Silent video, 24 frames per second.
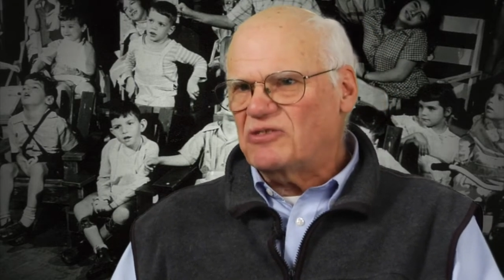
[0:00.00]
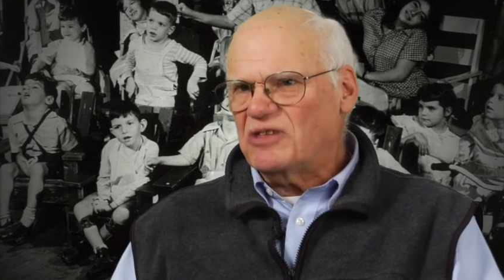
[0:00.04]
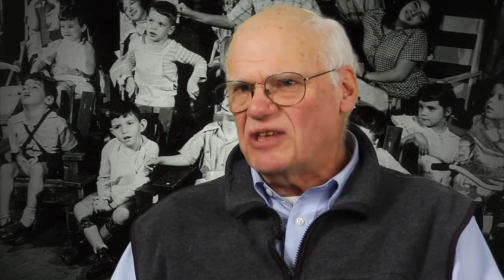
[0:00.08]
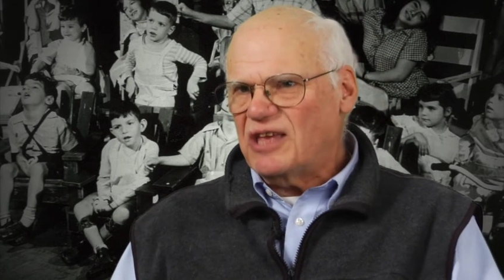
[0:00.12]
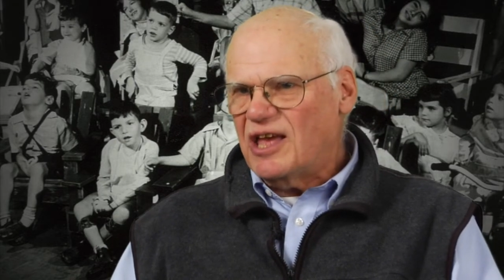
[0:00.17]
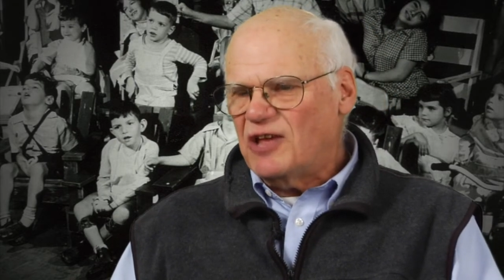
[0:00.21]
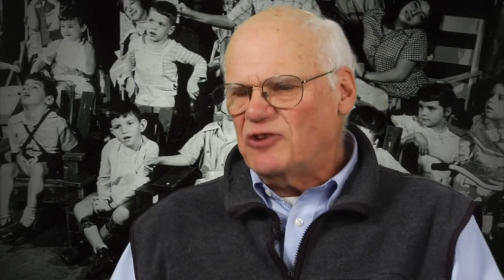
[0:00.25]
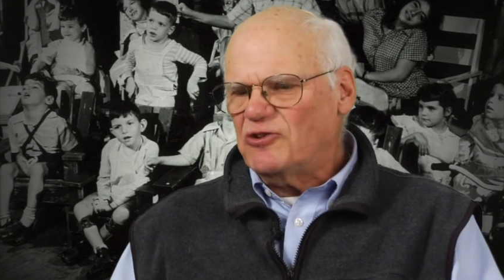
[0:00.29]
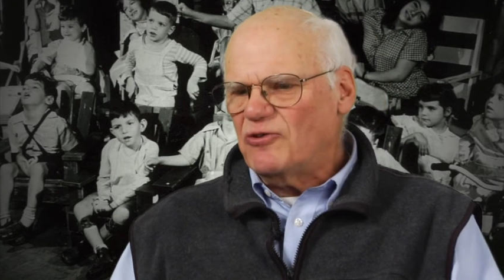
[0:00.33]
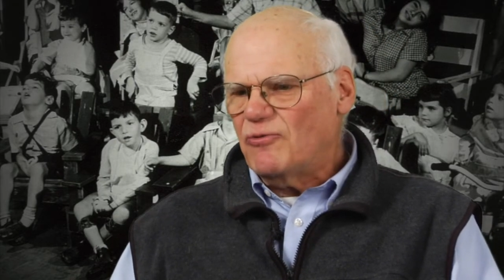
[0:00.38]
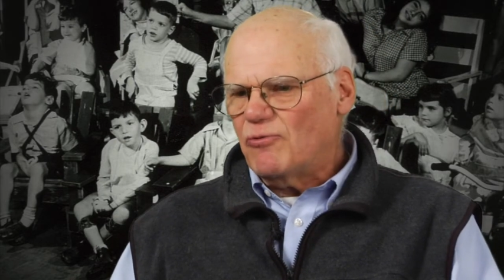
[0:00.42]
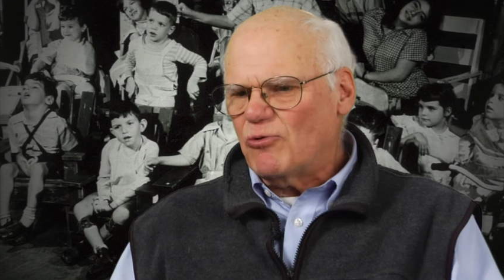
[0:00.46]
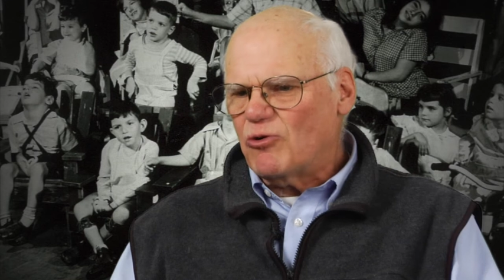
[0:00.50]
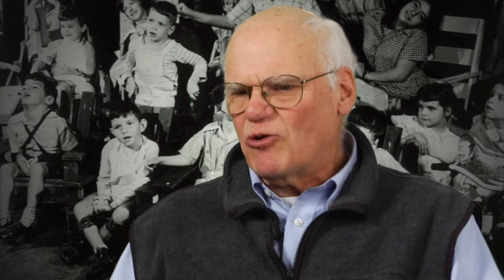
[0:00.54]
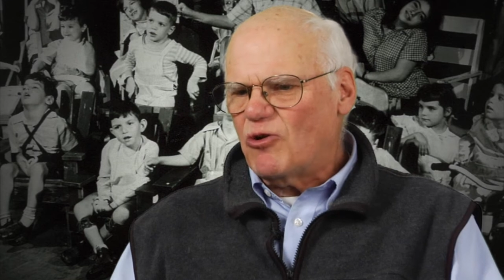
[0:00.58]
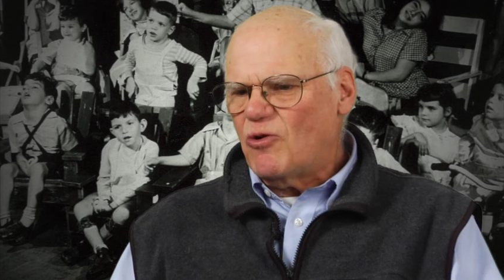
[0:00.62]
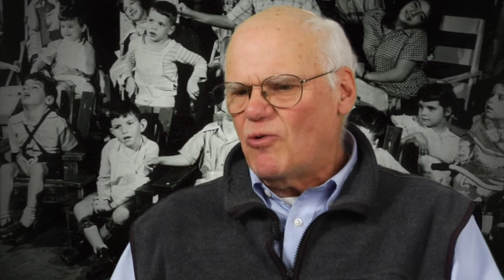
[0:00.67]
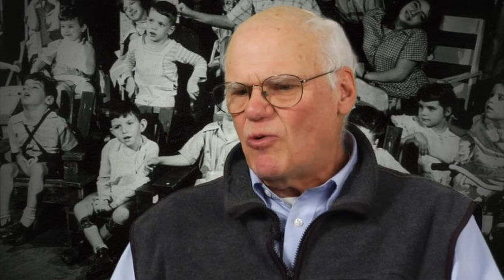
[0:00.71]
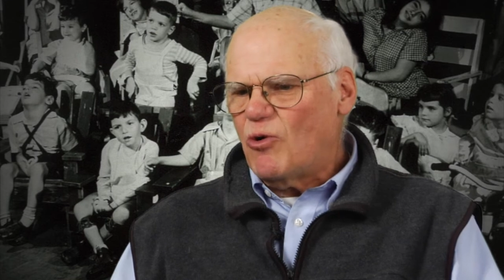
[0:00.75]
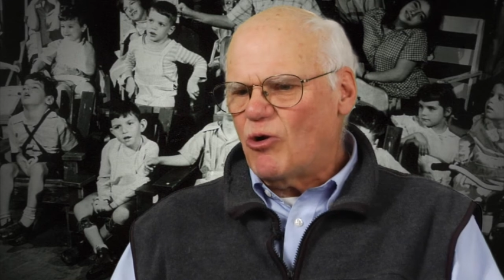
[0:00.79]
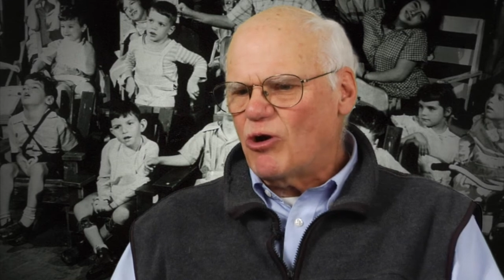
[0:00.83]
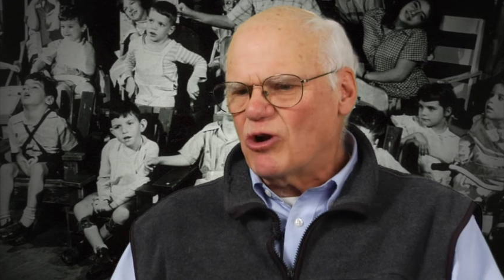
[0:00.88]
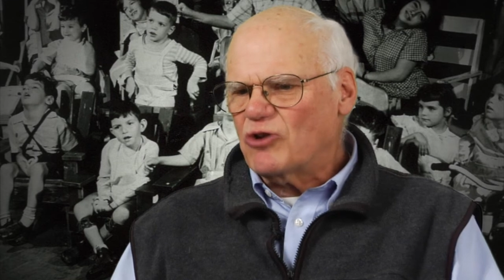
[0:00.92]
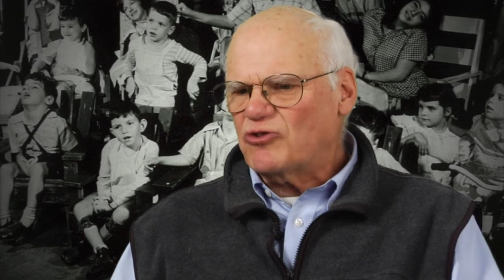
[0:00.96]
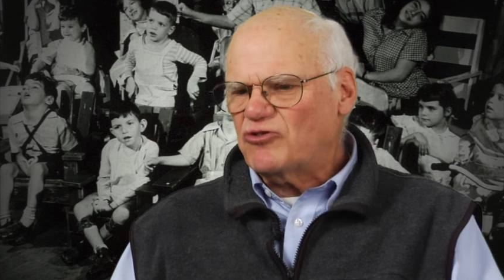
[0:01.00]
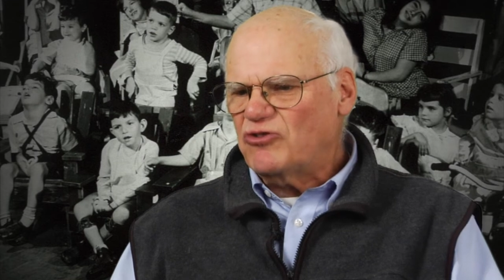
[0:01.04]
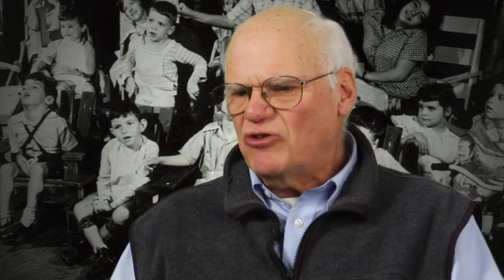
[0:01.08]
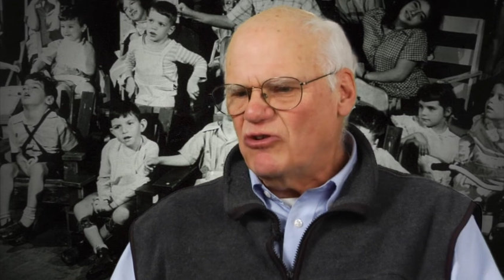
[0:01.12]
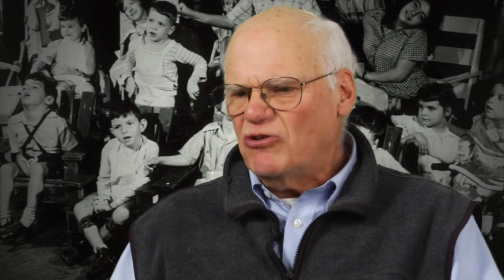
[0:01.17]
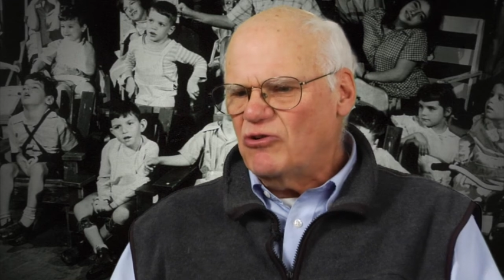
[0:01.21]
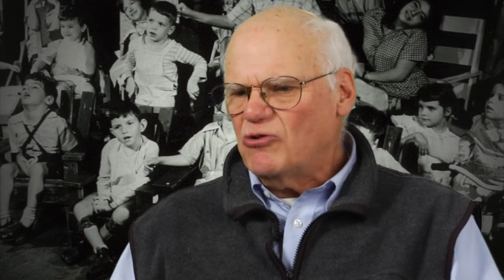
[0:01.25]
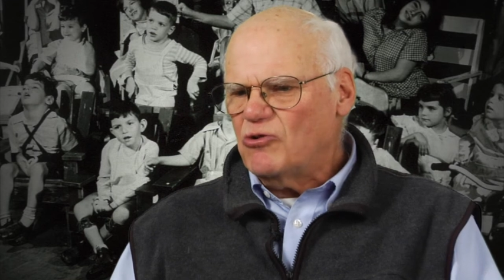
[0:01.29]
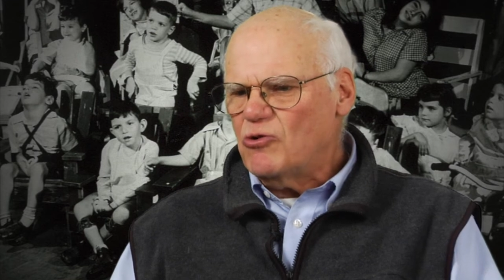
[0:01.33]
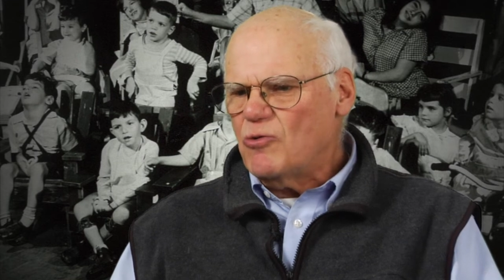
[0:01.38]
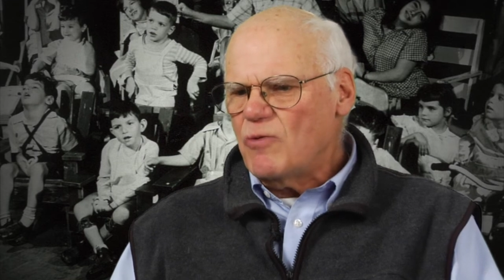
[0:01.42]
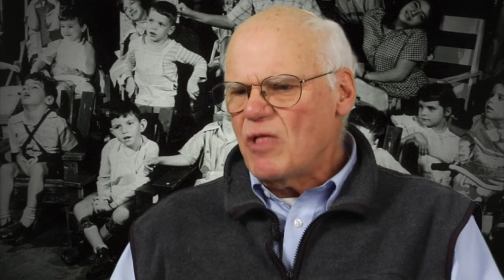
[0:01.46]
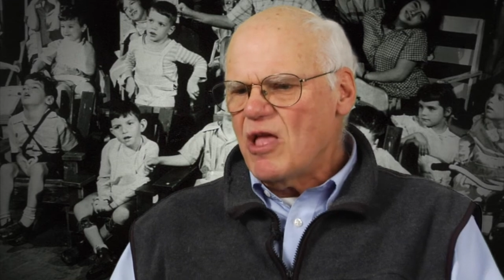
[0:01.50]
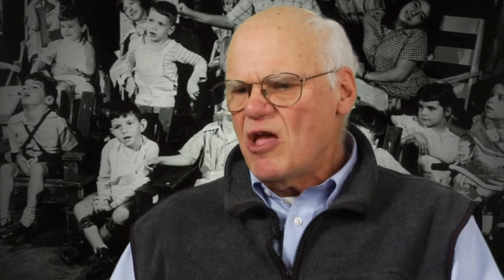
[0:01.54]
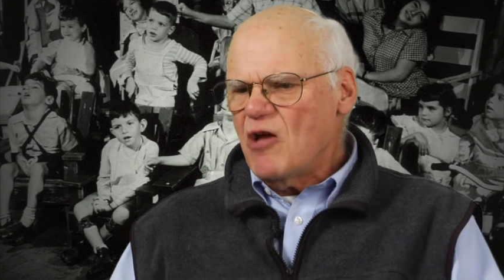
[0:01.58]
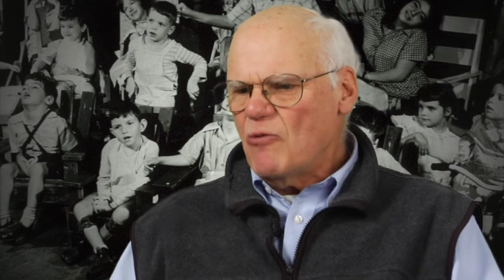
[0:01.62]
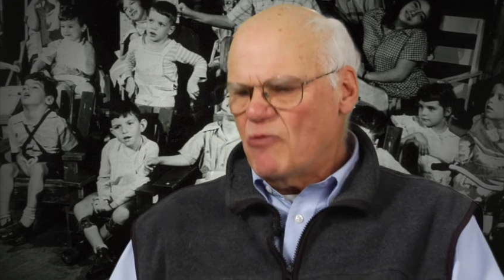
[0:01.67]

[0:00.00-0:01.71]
the end of World War II,